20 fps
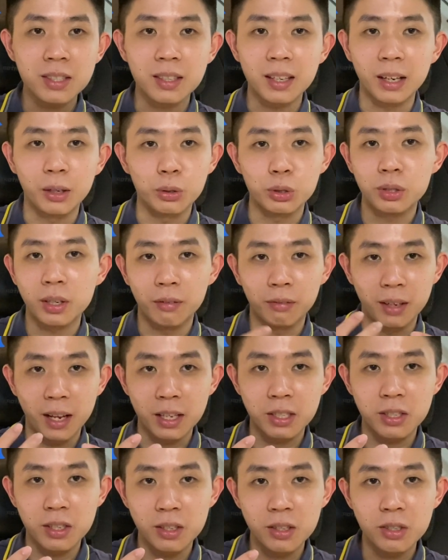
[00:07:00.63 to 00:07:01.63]
I also have
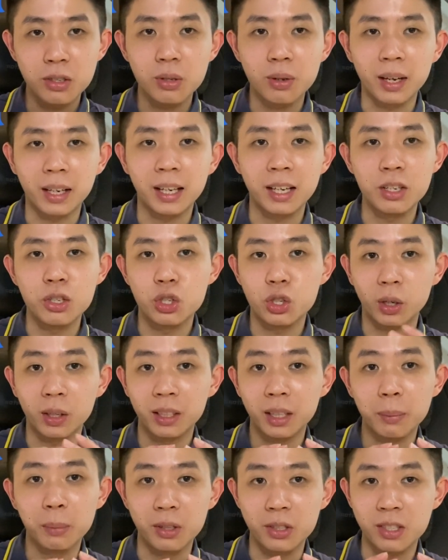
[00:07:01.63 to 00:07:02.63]
lessons, so I can't join
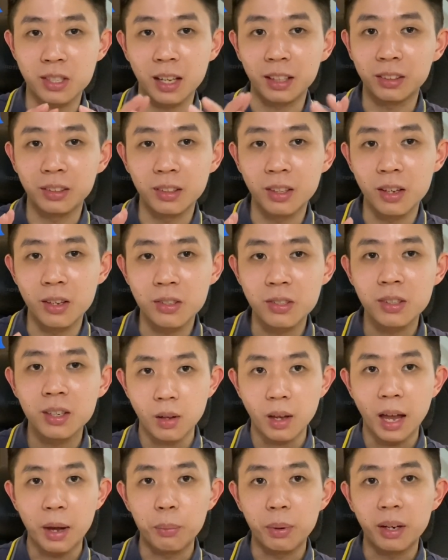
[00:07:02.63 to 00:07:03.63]
them on Saturdays.
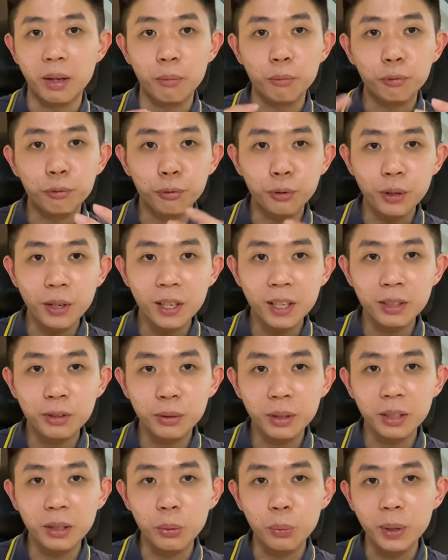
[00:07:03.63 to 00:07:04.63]
And when I'm free
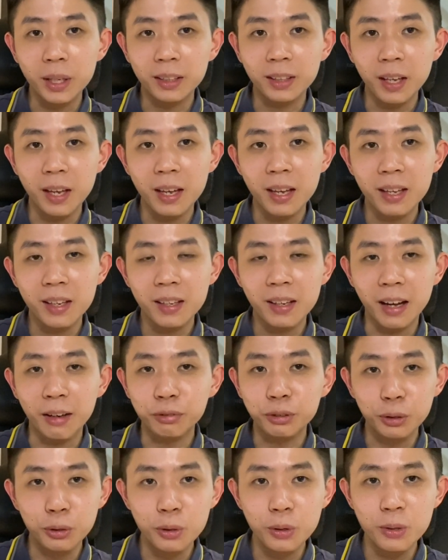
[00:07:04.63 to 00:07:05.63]
during the weekday
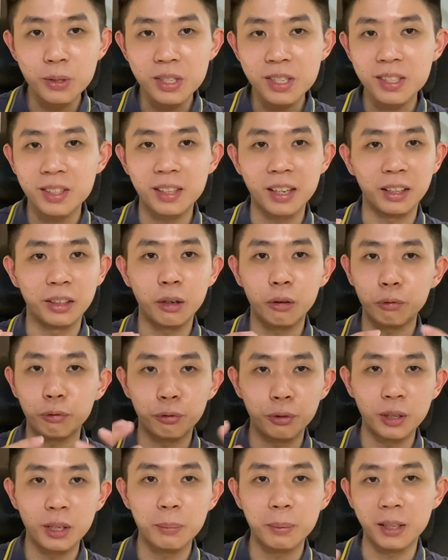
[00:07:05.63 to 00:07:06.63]
afternoons, they are not
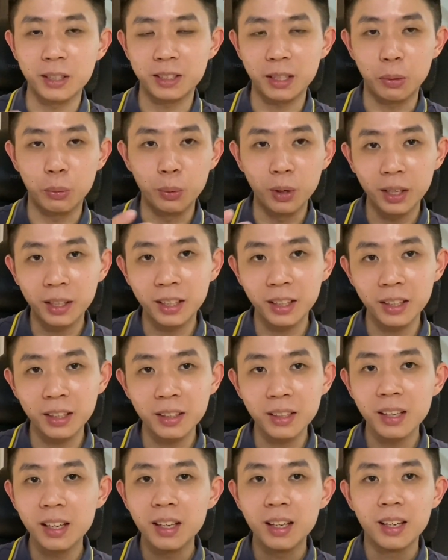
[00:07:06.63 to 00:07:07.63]
free because they're
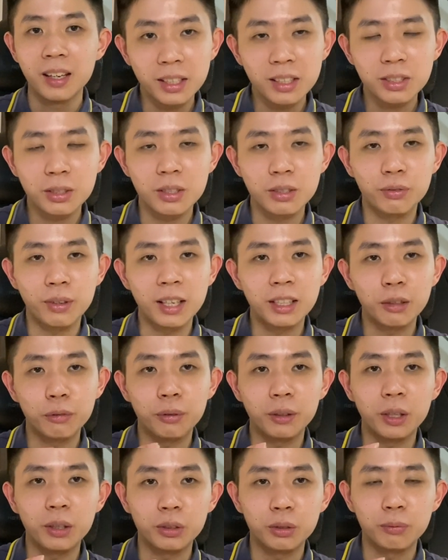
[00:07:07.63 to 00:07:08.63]
working, so it's very
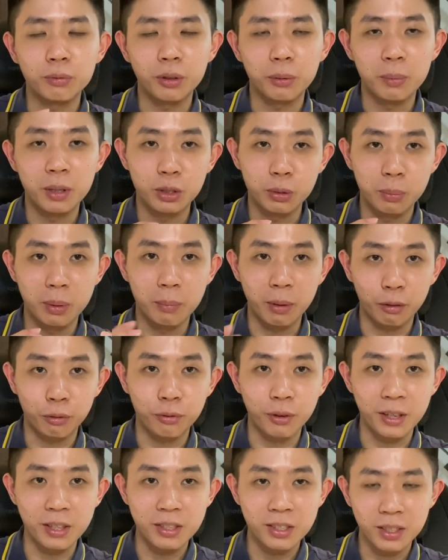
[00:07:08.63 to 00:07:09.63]
difficult for me to meet my
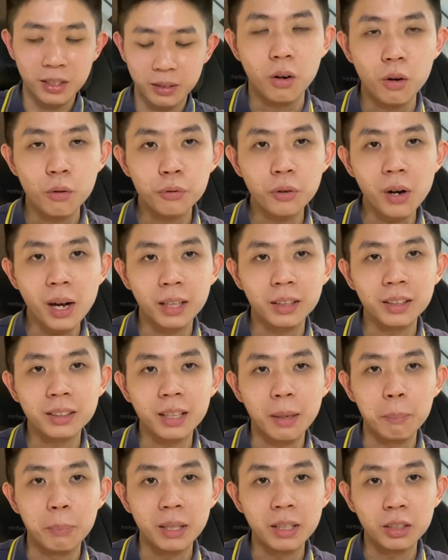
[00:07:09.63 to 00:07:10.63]
friends. Overall, I think
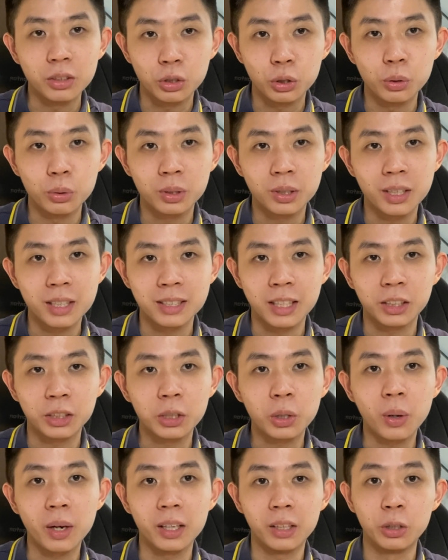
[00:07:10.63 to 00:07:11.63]
that being a tutor is actually
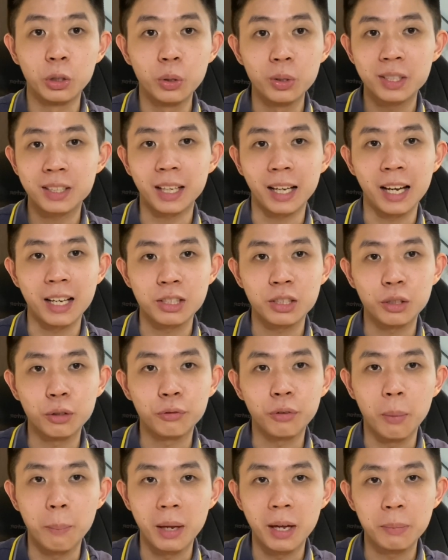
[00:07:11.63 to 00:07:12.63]
quite a good side hustle
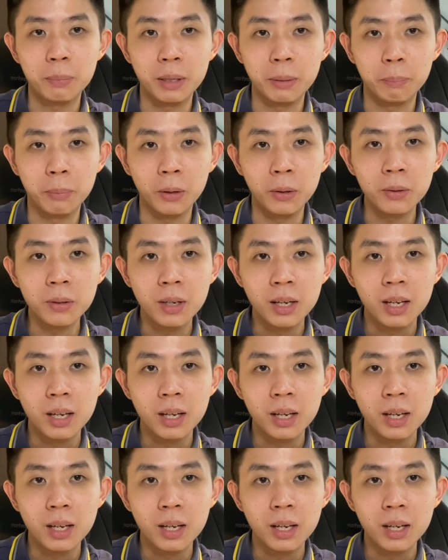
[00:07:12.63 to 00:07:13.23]
for many people.